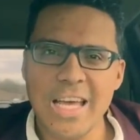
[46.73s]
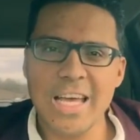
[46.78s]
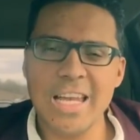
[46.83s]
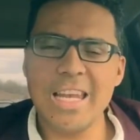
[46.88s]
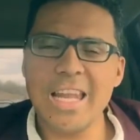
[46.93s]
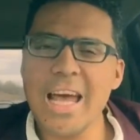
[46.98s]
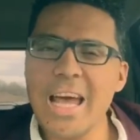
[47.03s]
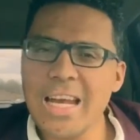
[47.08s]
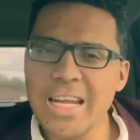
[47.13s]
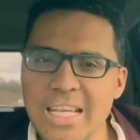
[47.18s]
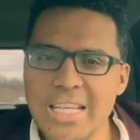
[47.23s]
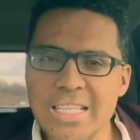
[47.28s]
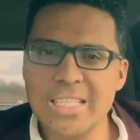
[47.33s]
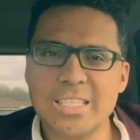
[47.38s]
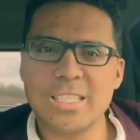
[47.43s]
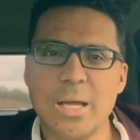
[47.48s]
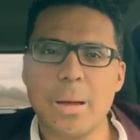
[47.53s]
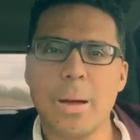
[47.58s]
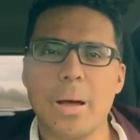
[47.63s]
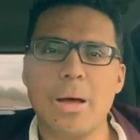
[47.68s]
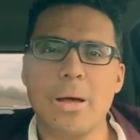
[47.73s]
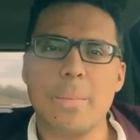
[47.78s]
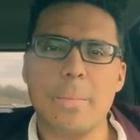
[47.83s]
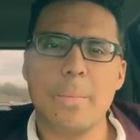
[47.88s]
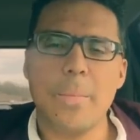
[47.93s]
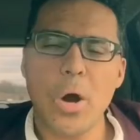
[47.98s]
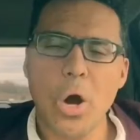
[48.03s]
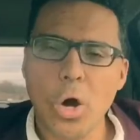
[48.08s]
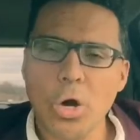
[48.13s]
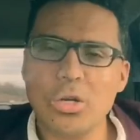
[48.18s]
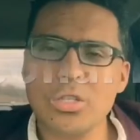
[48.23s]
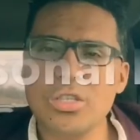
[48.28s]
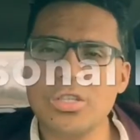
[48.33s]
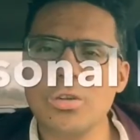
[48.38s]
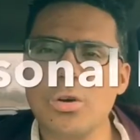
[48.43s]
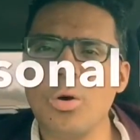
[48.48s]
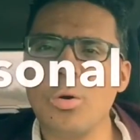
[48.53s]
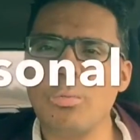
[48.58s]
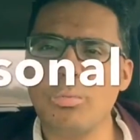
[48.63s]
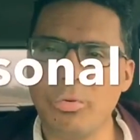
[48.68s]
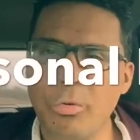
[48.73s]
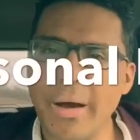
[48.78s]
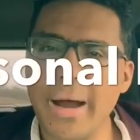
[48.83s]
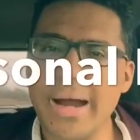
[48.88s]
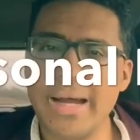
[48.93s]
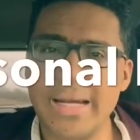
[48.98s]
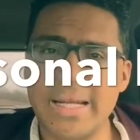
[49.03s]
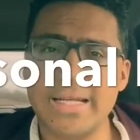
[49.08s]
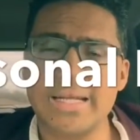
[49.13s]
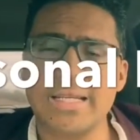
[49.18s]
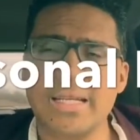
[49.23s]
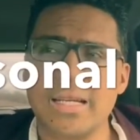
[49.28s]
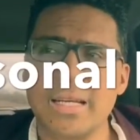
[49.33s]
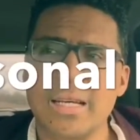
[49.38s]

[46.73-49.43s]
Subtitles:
And that is personal branding.